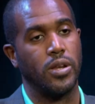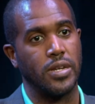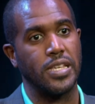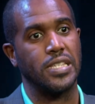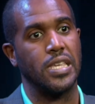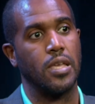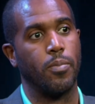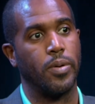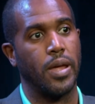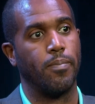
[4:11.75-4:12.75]
in Maryland,
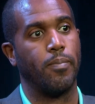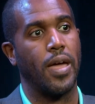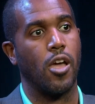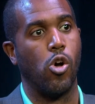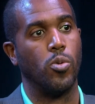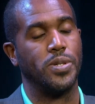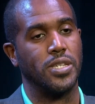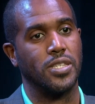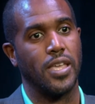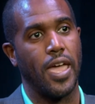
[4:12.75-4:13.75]
D.C., but my
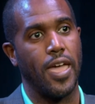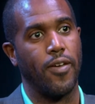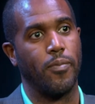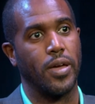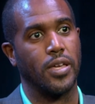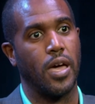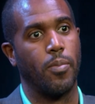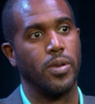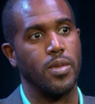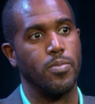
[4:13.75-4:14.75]
hopes is to have my
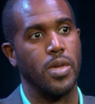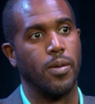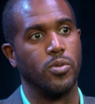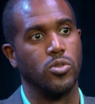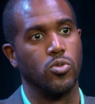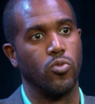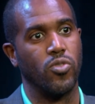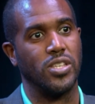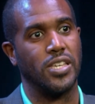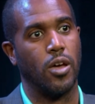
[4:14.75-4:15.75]
company be able to
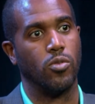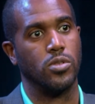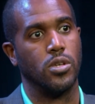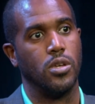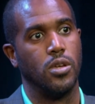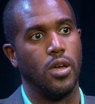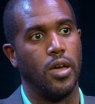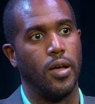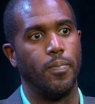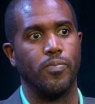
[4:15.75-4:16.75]
reach out
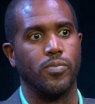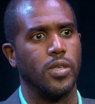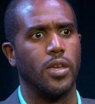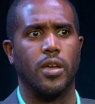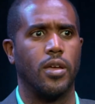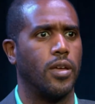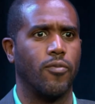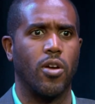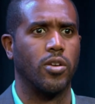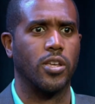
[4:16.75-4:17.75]

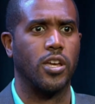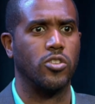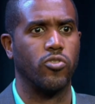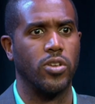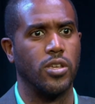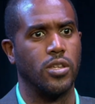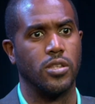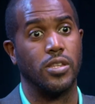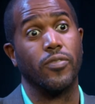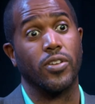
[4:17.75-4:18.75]
around the country
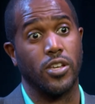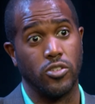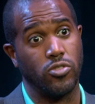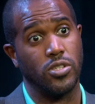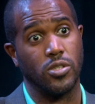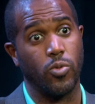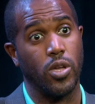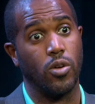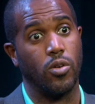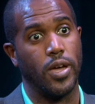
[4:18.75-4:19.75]
and different countries as
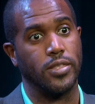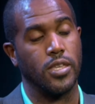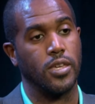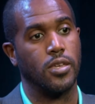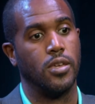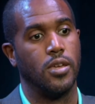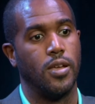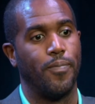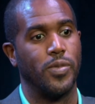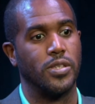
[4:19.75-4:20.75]
well. I think
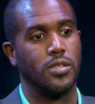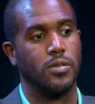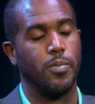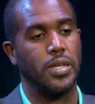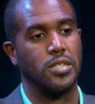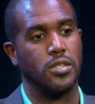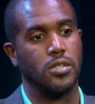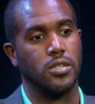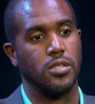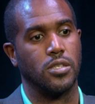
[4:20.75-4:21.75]
this
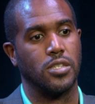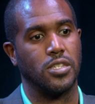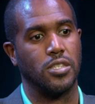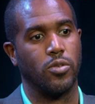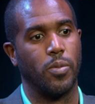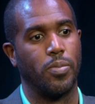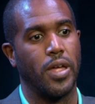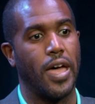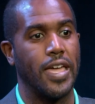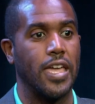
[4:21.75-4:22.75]
message just don't
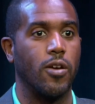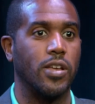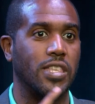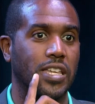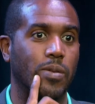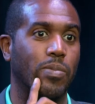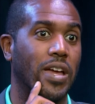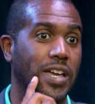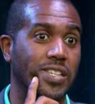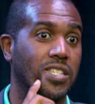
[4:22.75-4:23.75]
apply here. I think it
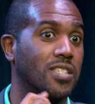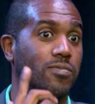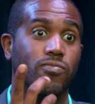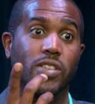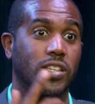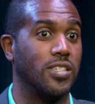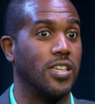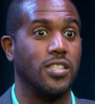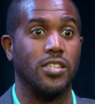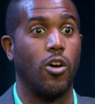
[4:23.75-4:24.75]
applies, like I
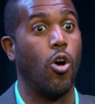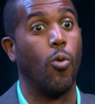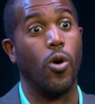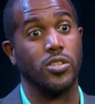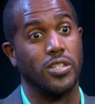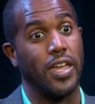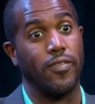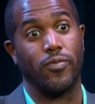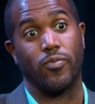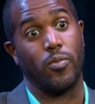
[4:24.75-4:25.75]
said, to all walks of
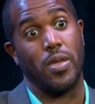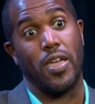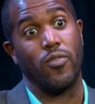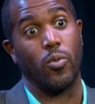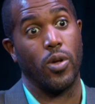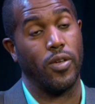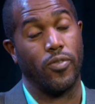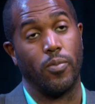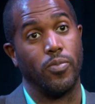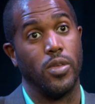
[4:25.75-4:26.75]
life from everywhere,
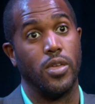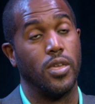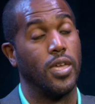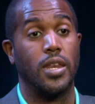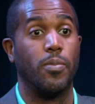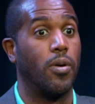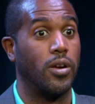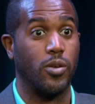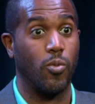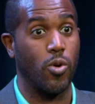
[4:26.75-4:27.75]
from any
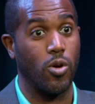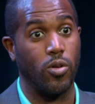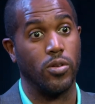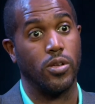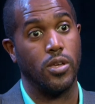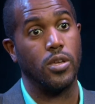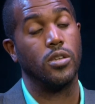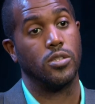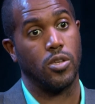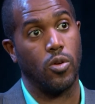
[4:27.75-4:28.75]
part of the world.
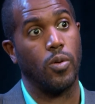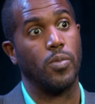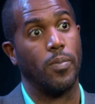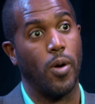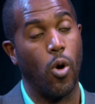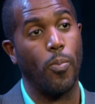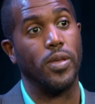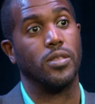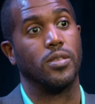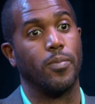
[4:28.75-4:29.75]
So I'm
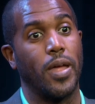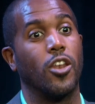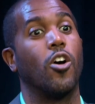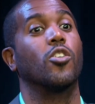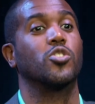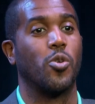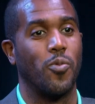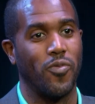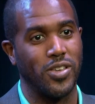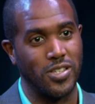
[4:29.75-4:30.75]
hoping my
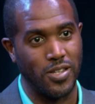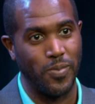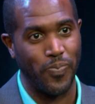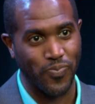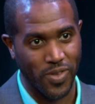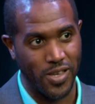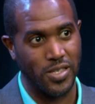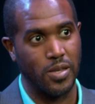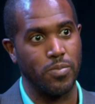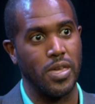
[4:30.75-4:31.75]
long-term vision
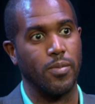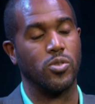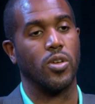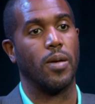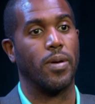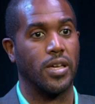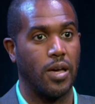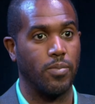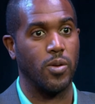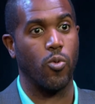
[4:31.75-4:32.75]
is to be able to have my
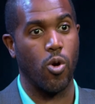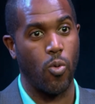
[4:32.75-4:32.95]
company